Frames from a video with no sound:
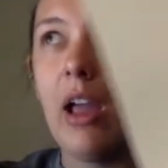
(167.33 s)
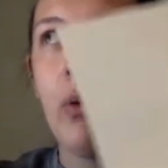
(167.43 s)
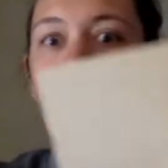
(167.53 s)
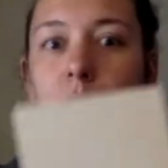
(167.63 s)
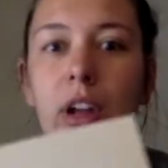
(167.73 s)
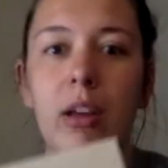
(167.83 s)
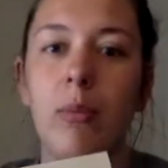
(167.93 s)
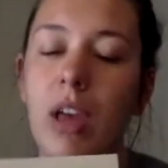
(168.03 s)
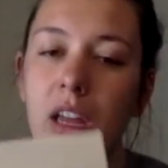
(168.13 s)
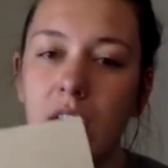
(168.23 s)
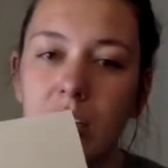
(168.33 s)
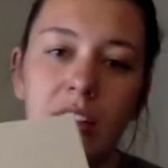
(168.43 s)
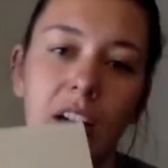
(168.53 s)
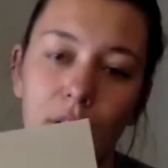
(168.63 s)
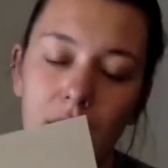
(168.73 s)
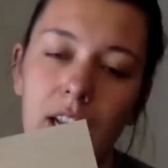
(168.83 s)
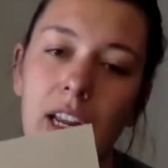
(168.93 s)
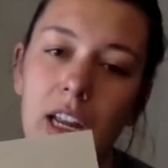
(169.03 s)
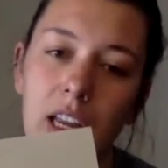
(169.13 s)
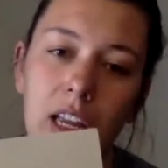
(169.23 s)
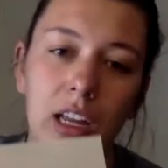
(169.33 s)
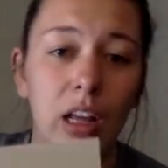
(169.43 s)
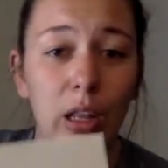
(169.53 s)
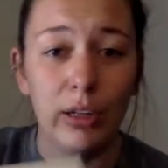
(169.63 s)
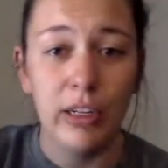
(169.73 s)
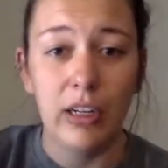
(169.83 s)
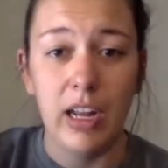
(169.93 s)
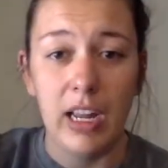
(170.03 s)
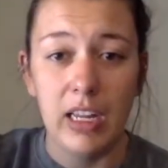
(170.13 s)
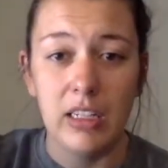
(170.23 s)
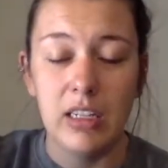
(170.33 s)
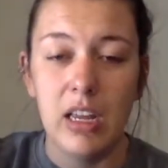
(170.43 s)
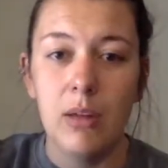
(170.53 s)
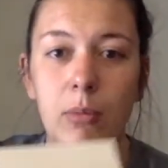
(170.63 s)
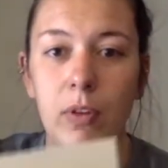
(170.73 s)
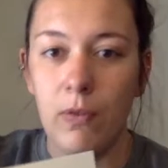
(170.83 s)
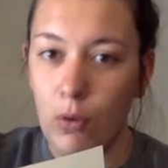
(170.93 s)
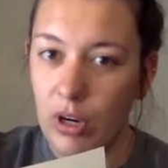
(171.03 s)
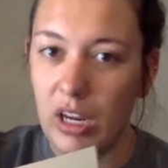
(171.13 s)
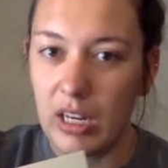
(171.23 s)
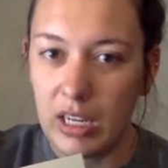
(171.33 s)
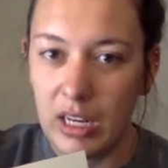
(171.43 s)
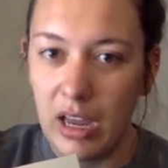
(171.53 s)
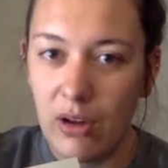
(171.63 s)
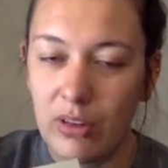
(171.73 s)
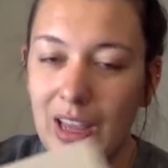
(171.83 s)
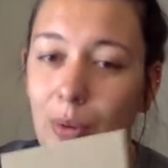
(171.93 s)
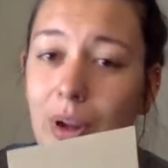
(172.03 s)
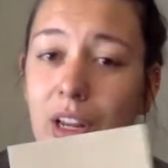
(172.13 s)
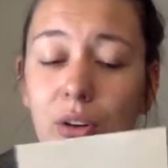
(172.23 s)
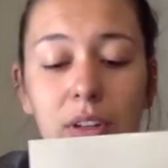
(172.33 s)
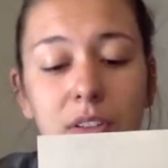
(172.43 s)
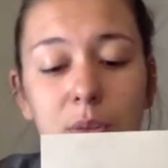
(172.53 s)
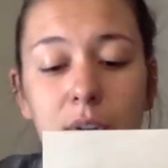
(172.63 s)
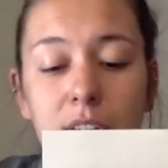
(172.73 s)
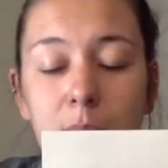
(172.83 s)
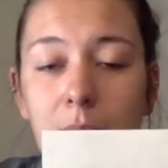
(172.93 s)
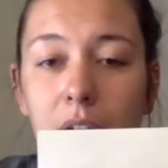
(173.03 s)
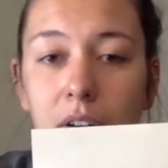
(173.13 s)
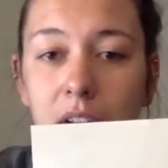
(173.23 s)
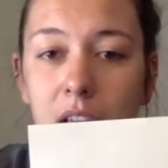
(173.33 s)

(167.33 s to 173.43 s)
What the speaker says: would recommend decorating and coloring your hand before cutting it out. That way you don't have to worry about